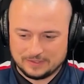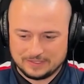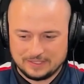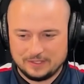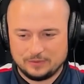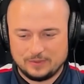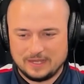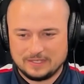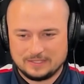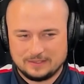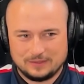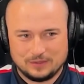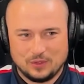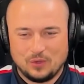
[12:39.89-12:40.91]
because otherwise
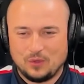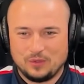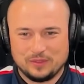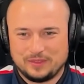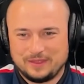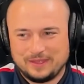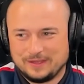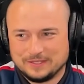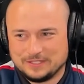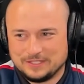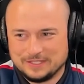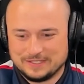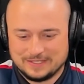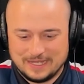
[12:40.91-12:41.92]
the, the whole thing is
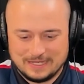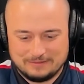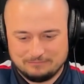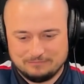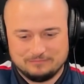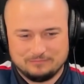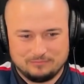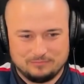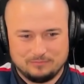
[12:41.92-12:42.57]
just like yeah